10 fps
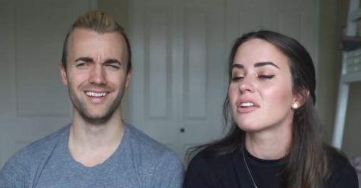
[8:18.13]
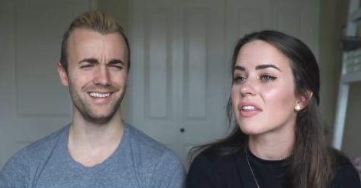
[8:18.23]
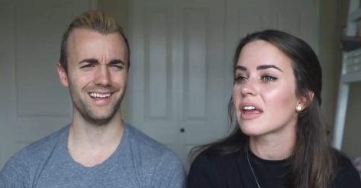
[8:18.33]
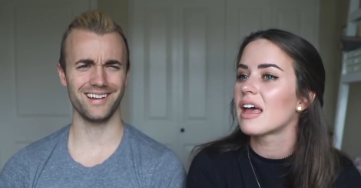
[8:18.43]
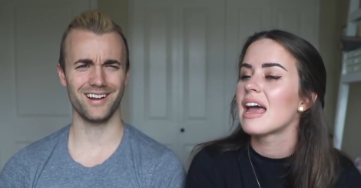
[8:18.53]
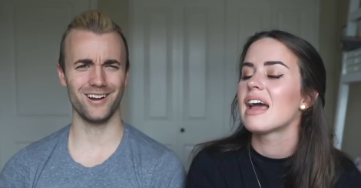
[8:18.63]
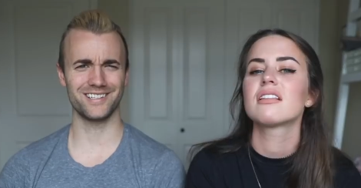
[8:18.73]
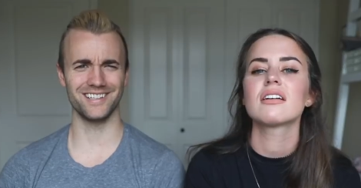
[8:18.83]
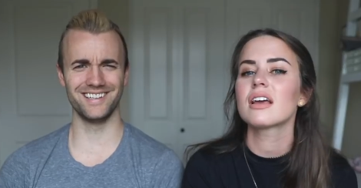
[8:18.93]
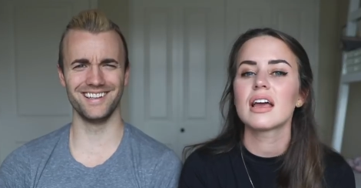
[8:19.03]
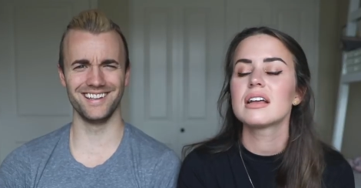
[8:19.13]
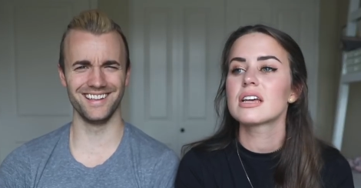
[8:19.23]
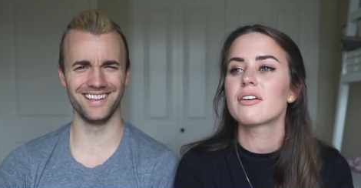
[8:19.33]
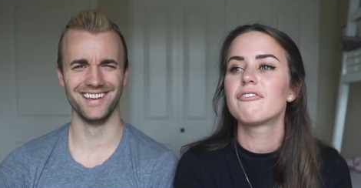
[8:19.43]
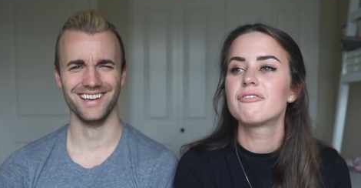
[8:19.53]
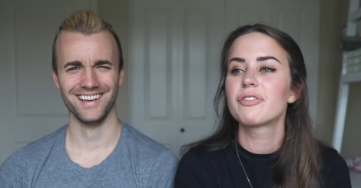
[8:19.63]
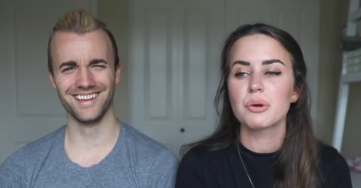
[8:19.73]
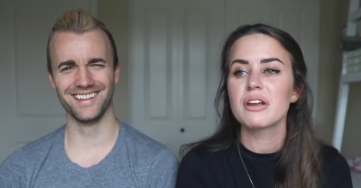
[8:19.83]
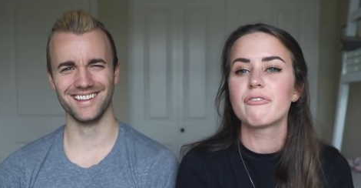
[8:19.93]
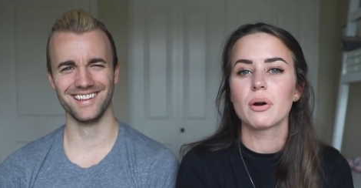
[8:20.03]
Speaker 1: They're like they're like it's like
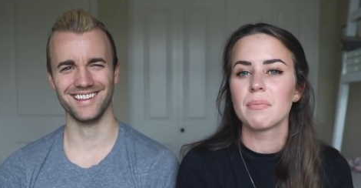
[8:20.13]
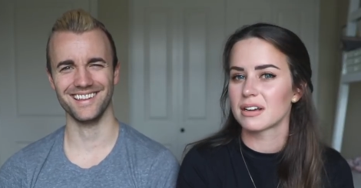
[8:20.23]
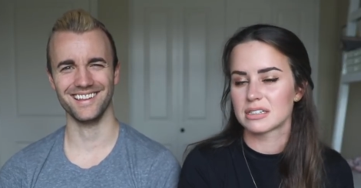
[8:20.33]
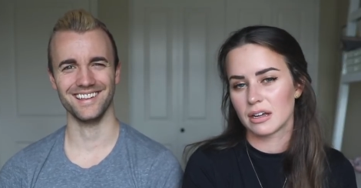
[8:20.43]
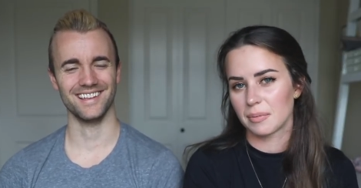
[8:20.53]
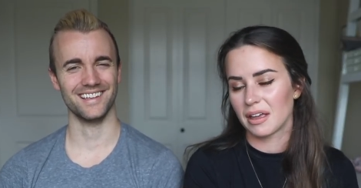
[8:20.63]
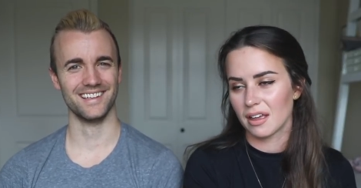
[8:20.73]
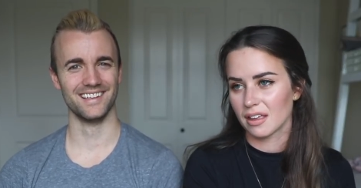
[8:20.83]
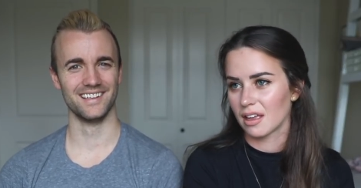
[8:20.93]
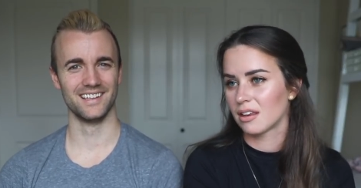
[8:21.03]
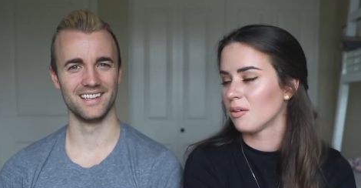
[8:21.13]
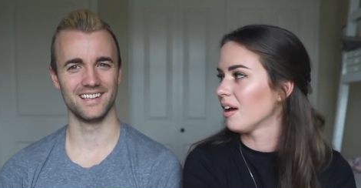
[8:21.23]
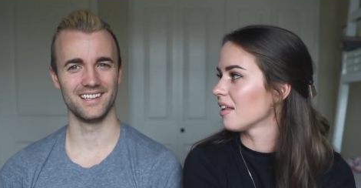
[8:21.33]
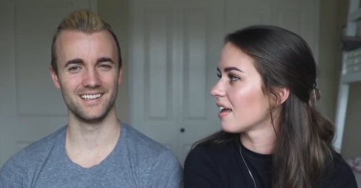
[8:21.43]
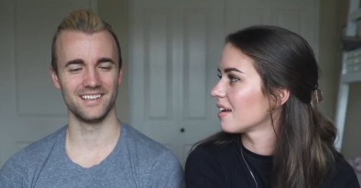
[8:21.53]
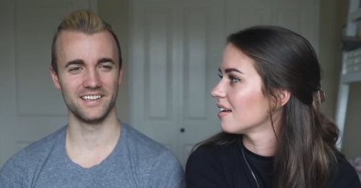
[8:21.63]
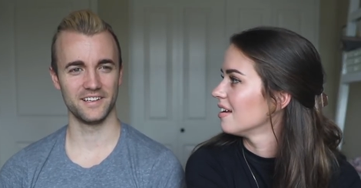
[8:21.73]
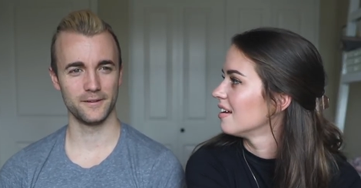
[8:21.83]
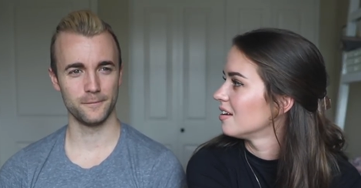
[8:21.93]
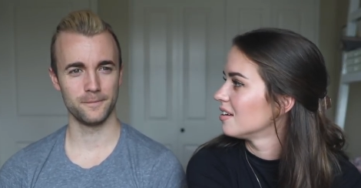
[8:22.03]
three four bucks a cupcake, and you had like
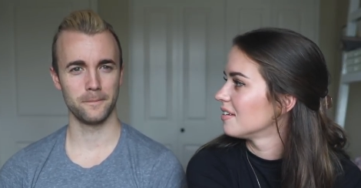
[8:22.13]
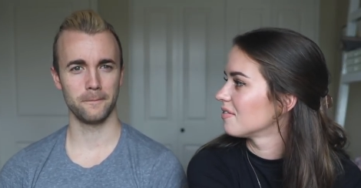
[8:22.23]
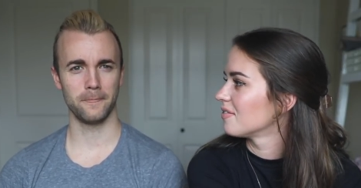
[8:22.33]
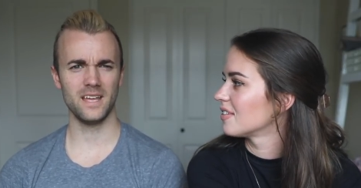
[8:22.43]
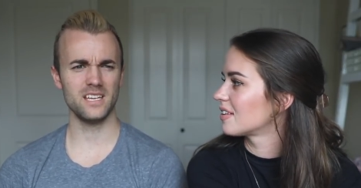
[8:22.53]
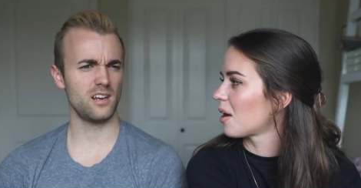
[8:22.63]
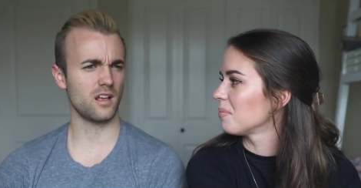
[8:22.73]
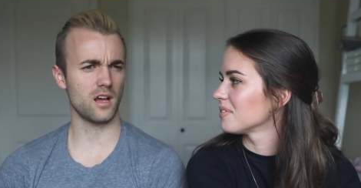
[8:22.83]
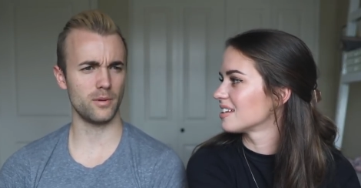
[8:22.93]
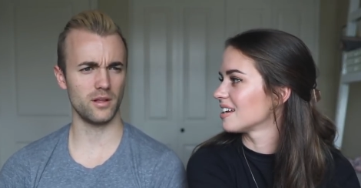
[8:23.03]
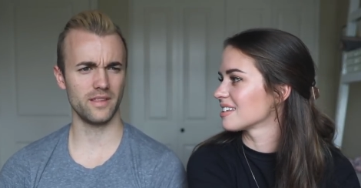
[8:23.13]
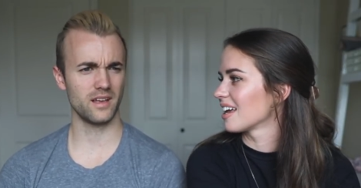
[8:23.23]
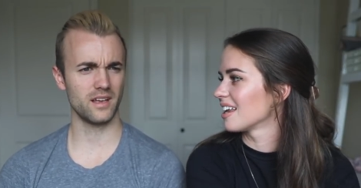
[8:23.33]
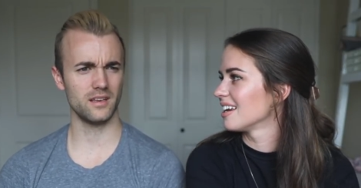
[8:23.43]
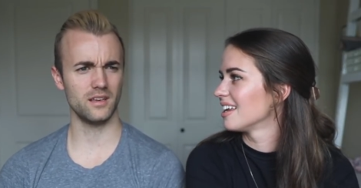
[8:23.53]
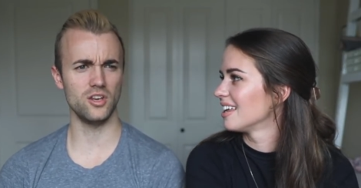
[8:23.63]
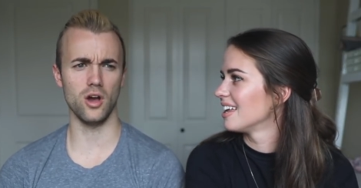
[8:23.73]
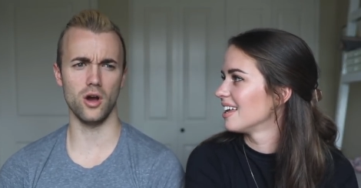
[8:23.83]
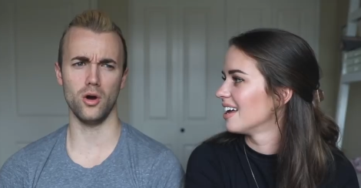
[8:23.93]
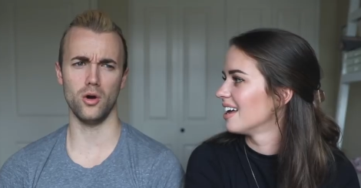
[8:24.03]
a couple, a couple dozen.
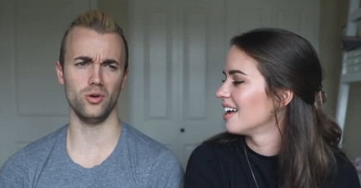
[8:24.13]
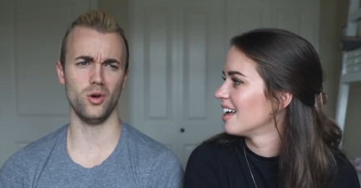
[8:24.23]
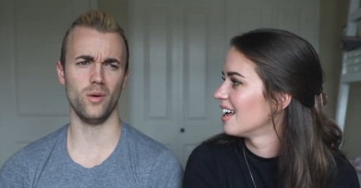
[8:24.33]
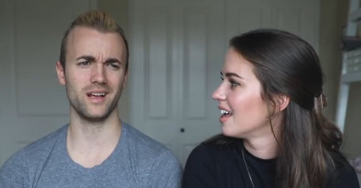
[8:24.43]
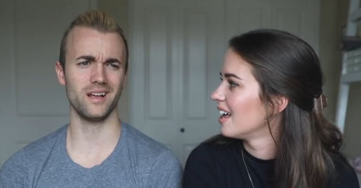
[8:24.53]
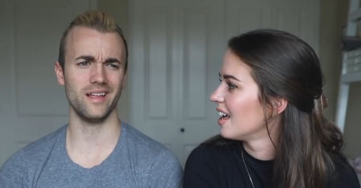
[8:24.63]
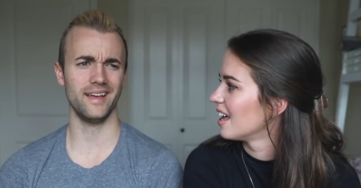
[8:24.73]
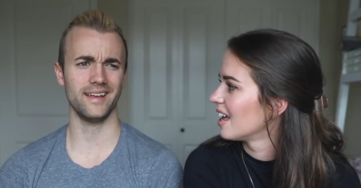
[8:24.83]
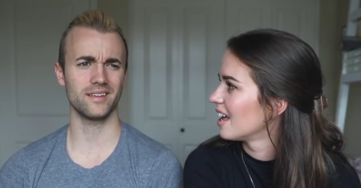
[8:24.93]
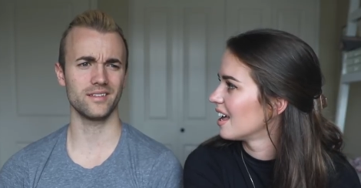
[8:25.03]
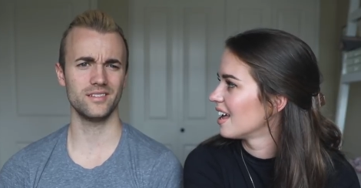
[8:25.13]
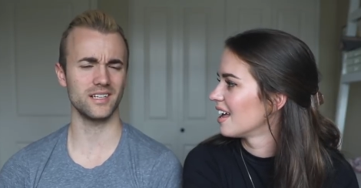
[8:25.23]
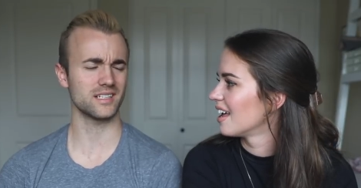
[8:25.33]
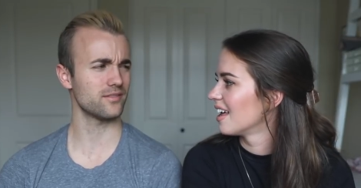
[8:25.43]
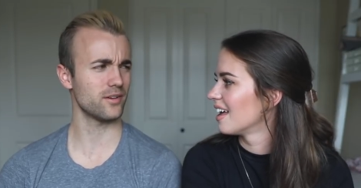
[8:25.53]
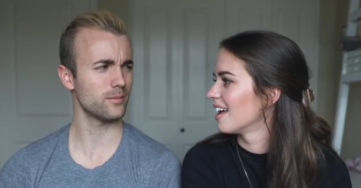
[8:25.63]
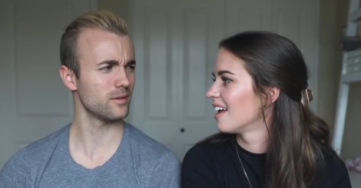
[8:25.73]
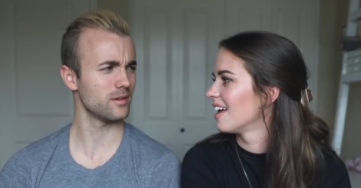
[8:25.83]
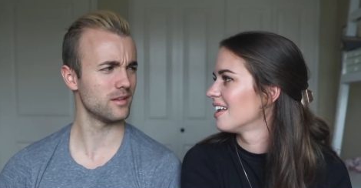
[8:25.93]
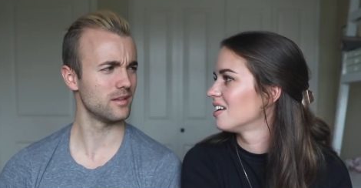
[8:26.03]
Speaker 2: No, no, I got like six of
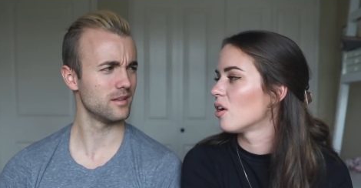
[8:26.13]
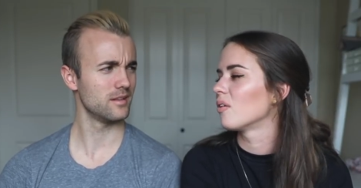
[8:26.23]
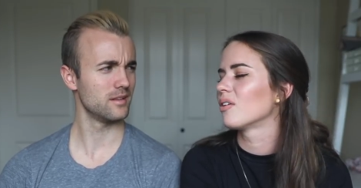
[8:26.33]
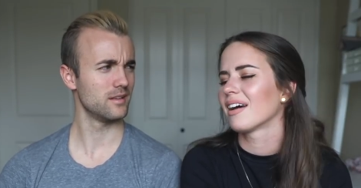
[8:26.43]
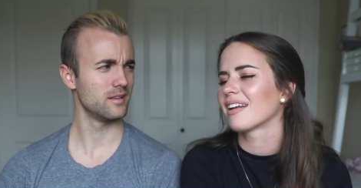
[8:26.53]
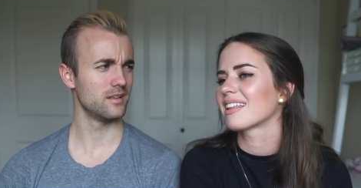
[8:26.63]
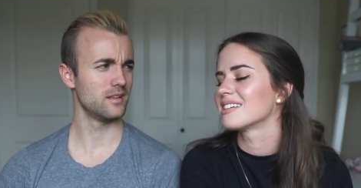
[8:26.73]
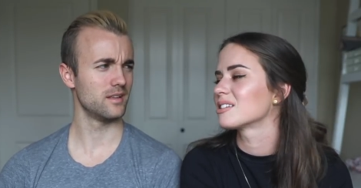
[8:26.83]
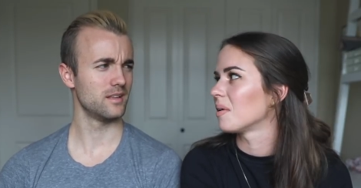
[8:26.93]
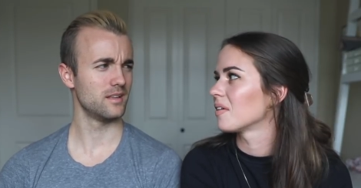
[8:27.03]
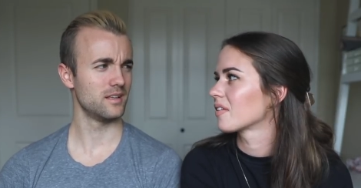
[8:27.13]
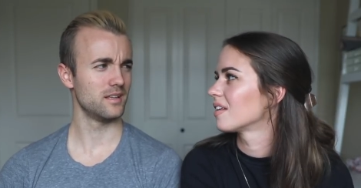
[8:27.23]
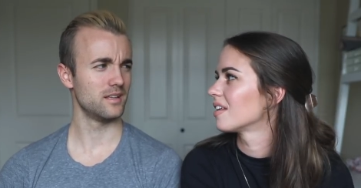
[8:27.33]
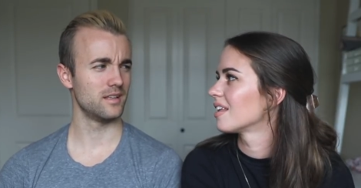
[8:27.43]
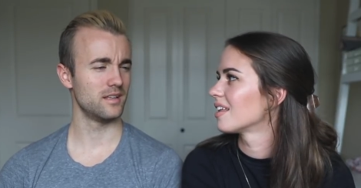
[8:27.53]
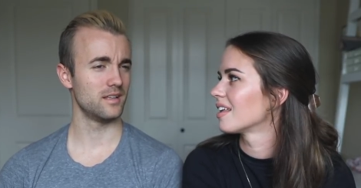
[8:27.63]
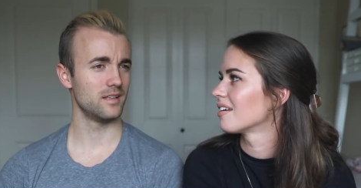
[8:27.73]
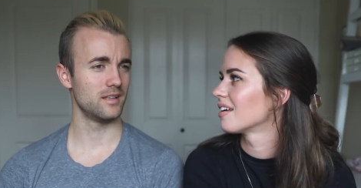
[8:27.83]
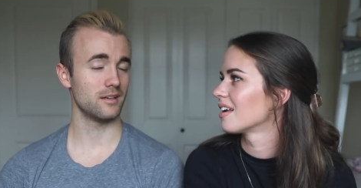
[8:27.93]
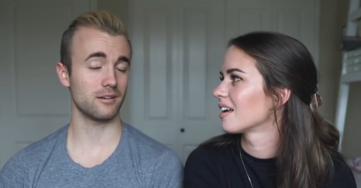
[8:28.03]
them.
Speaker 1: No, you had at least twelve.
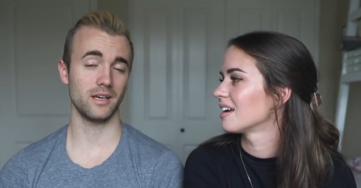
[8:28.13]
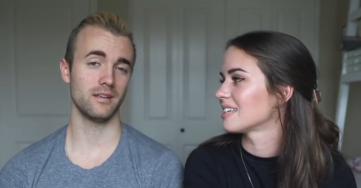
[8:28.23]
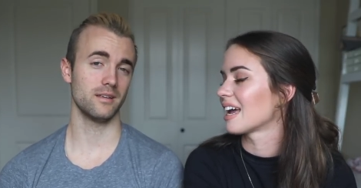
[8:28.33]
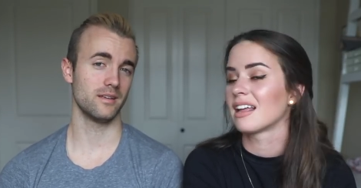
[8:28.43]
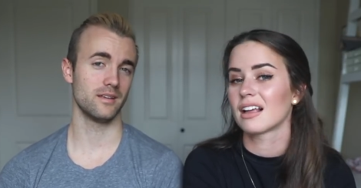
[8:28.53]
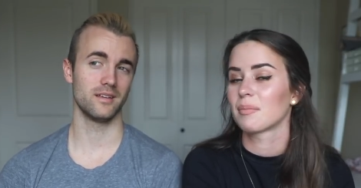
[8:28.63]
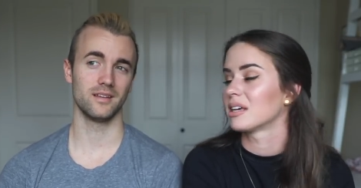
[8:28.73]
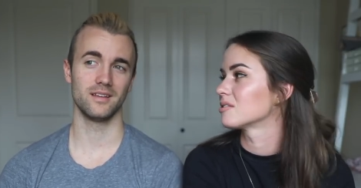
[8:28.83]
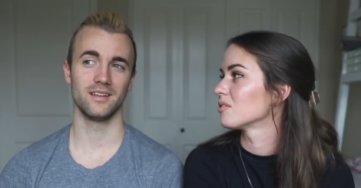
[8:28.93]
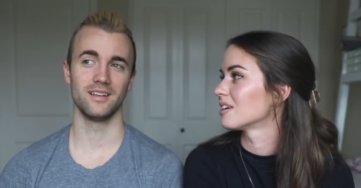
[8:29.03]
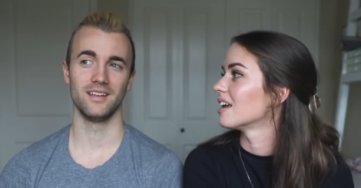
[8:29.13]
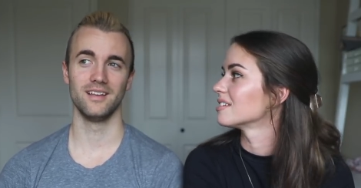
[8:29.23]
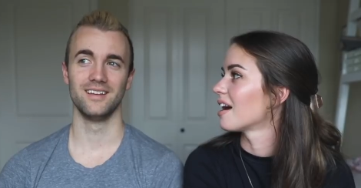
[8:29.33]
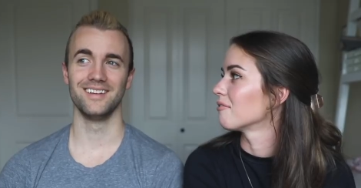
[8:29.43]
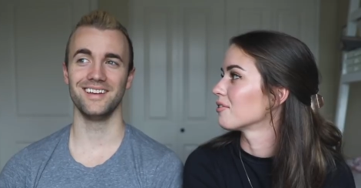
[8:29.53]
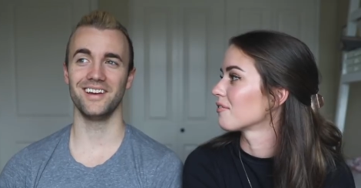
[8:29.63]
Okay. Because I ate cupcakes for days after